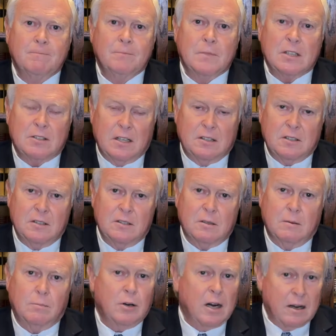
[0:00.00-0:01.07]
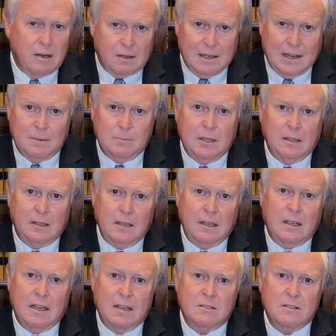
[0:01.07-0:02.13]
such as product liability
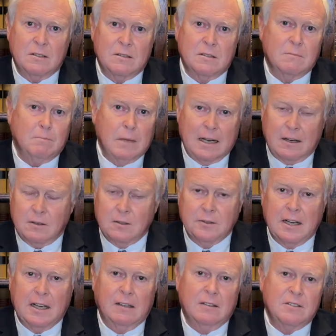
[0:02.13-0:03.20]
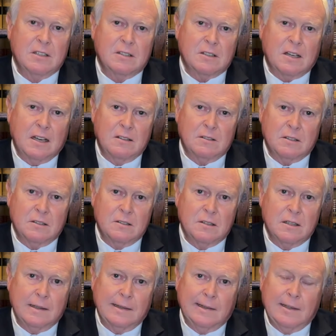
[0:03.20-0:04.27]
cases, medical negligence cases,
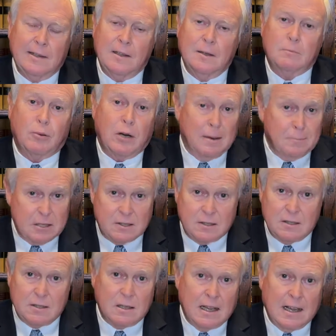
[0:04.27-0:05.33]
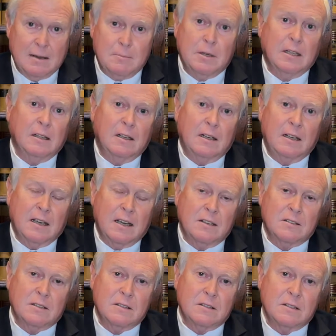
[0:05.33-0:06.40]
premises liability
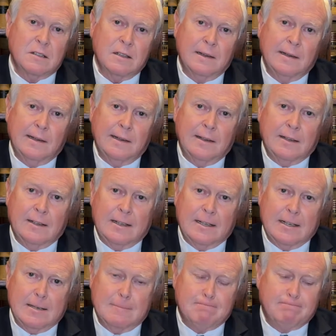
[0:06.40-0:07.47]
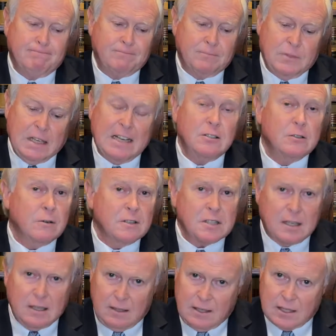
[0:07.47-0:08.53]
cases, dangerous
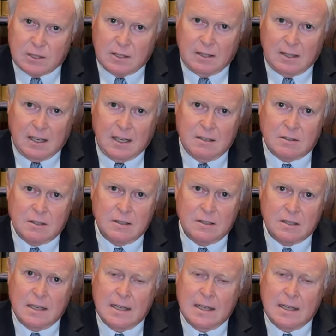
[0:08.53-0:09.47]
condition cases,